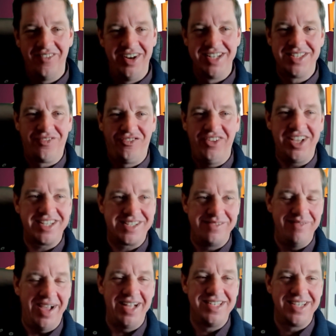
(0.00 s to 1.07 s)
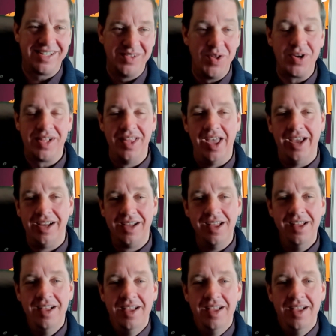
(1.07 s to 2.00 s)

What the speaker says: What does fixed Magic look like?